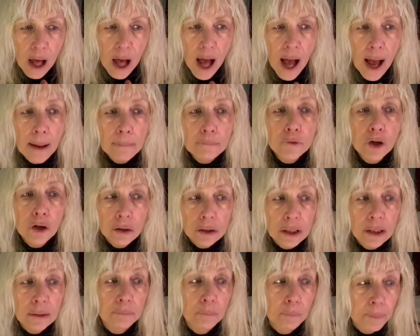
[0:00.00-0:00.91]
I'm
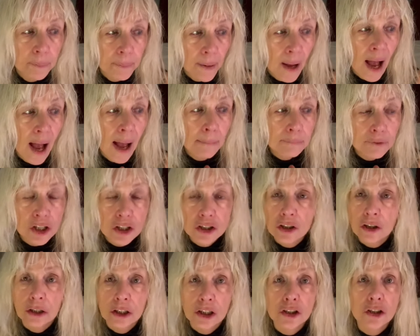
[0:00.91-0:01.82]
gonna, I'm
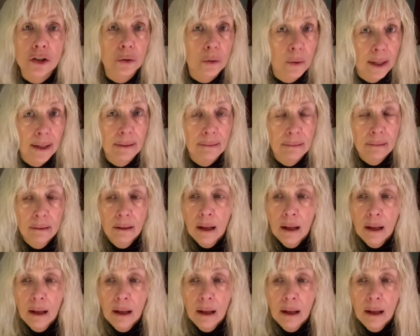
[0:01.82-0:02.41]
just gonna do it.